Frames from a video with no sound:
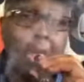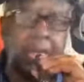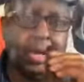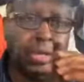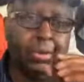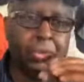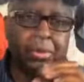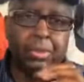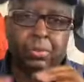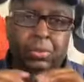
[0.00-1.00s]
And
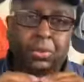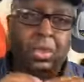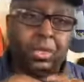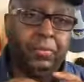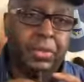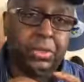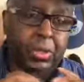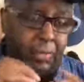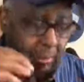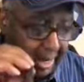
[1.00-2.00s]
usually I like to finish off
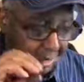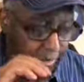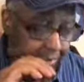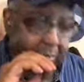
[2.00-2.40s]
with a match.